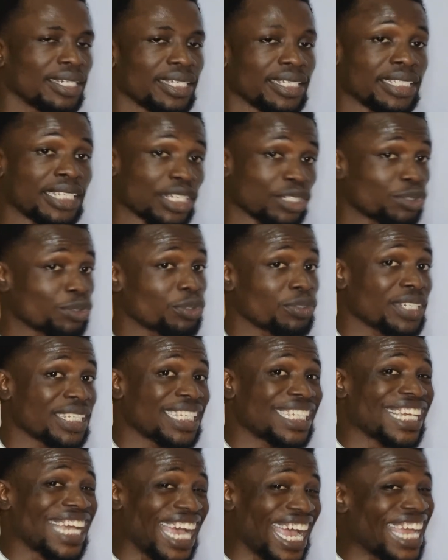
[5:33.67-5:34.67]
there's no
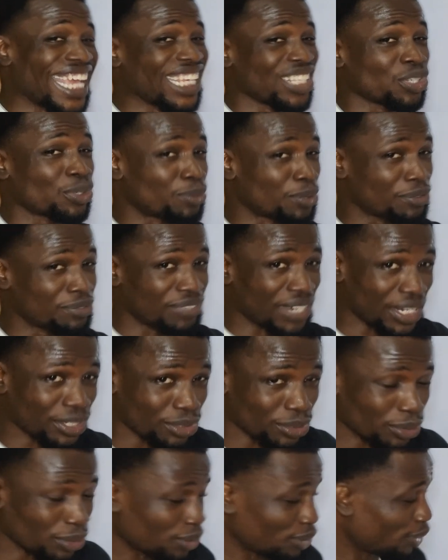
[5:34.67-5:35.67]
really highest common
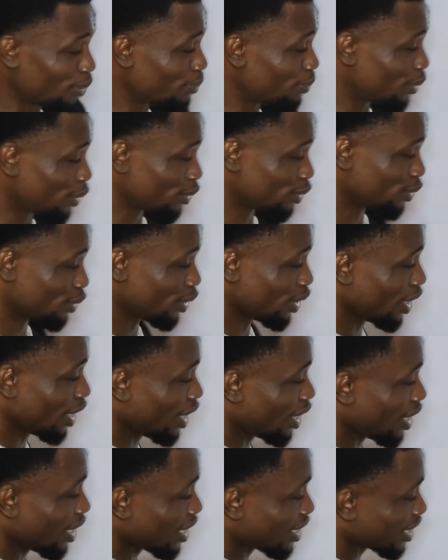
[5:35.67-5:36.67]
factor, but
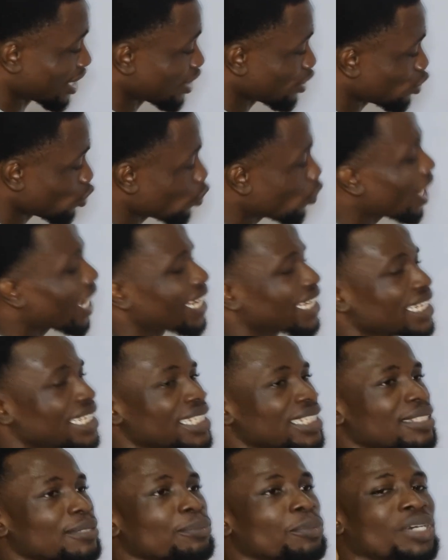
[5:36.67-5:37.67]
since 1
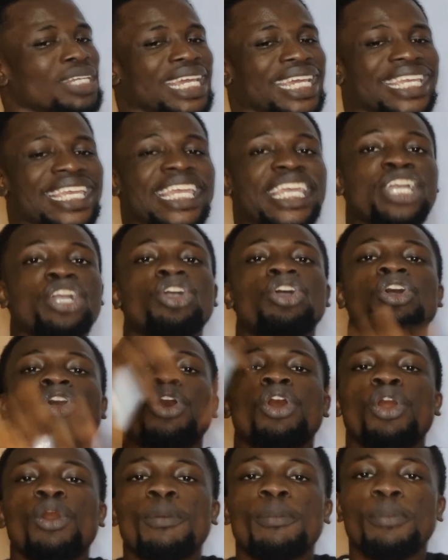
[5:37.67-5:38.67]
is more like a
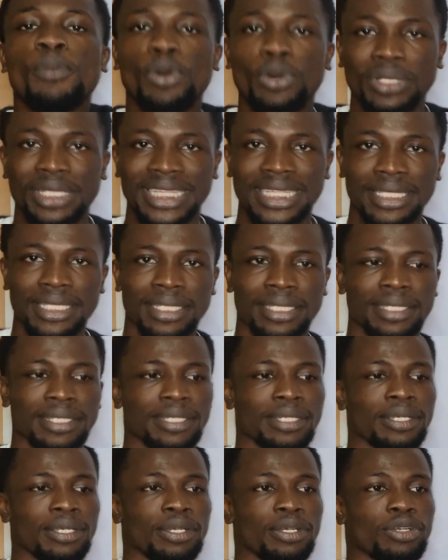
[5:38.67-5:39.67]
common
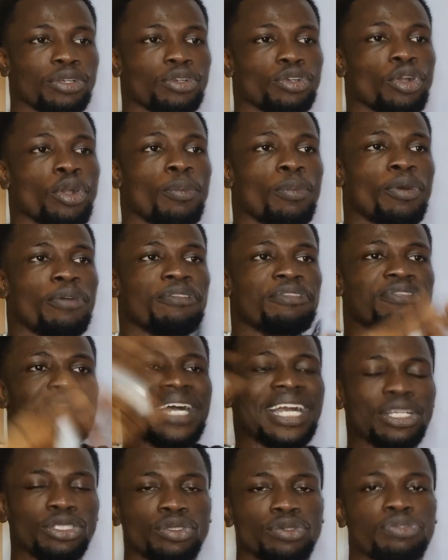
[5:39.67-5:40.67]

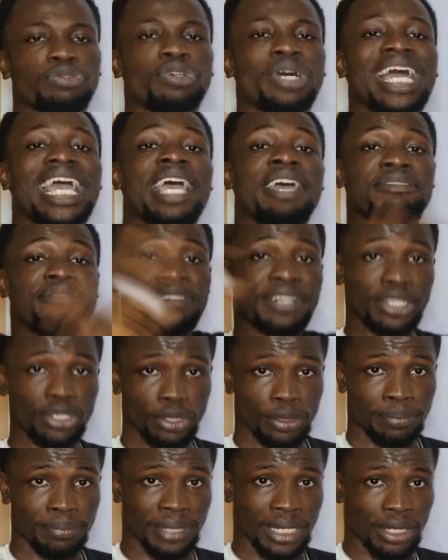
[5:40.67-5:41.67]
factor for every
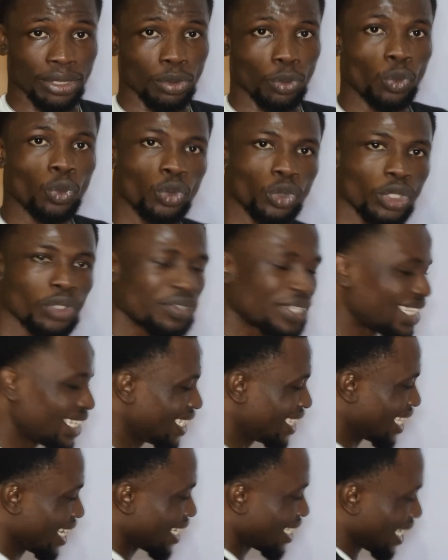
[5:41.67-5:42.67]
number, we will not
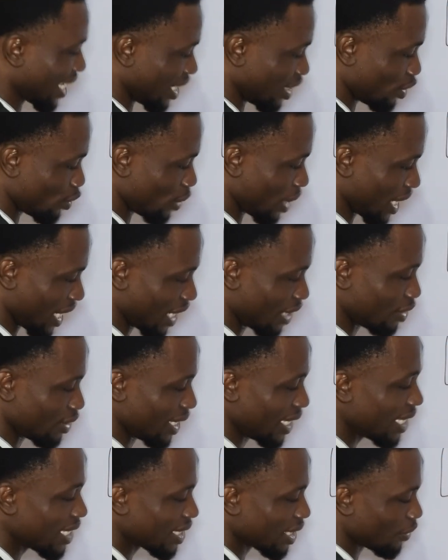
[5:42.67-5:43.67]
really take that into
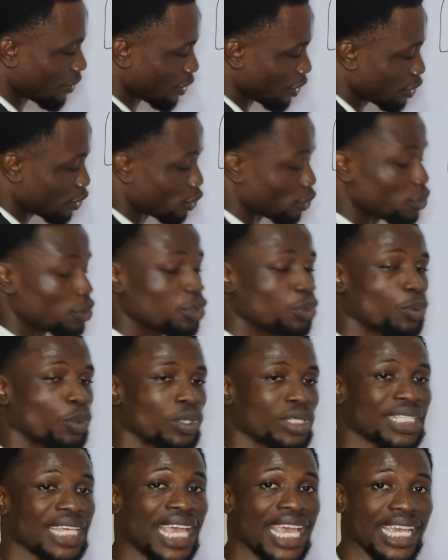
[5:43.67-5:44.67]
account. Instead, we're going to use
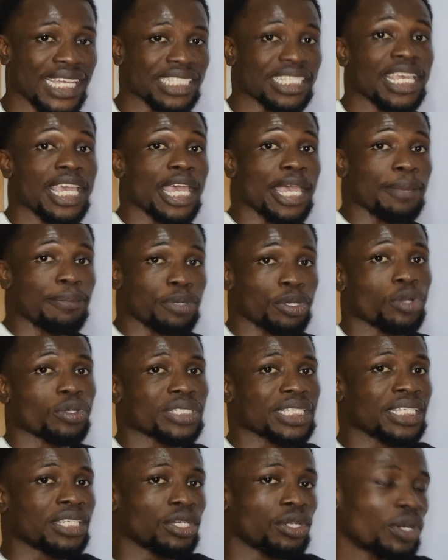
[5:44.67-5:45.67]
what? X.
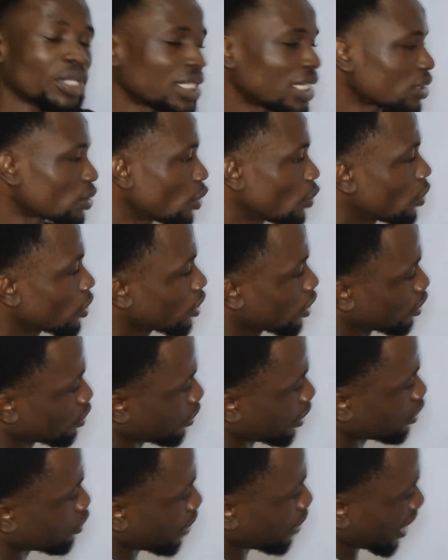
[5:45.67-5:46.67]
Because in the context of what you're
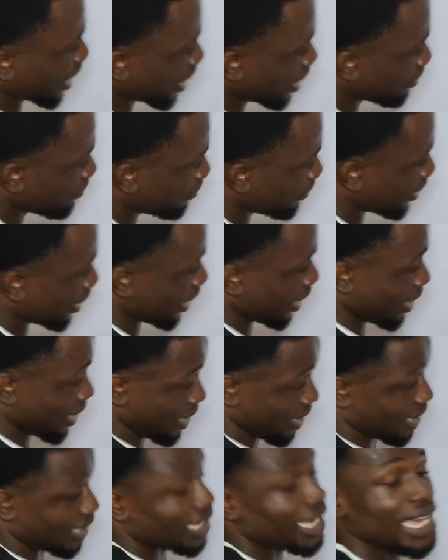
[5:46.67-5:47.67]
trying to achieve here,
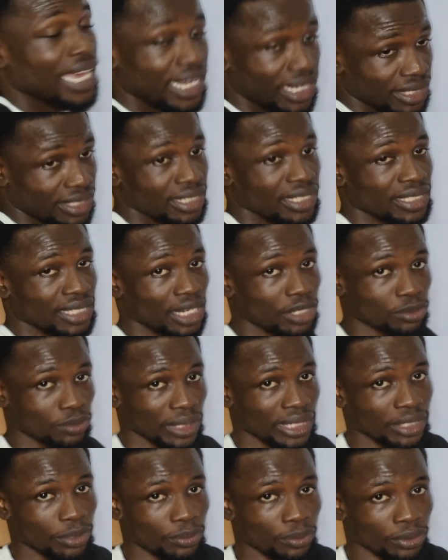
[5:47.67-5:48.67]
x is
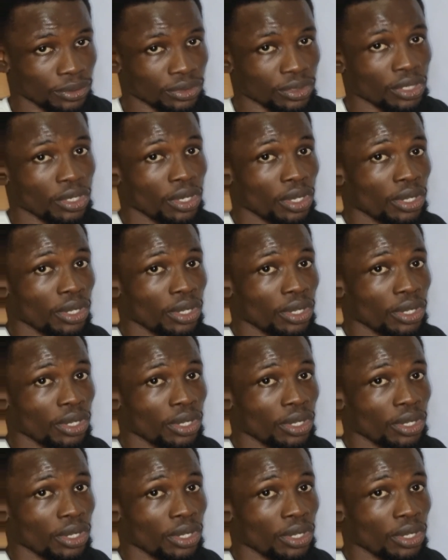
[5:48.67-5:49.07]
actually what?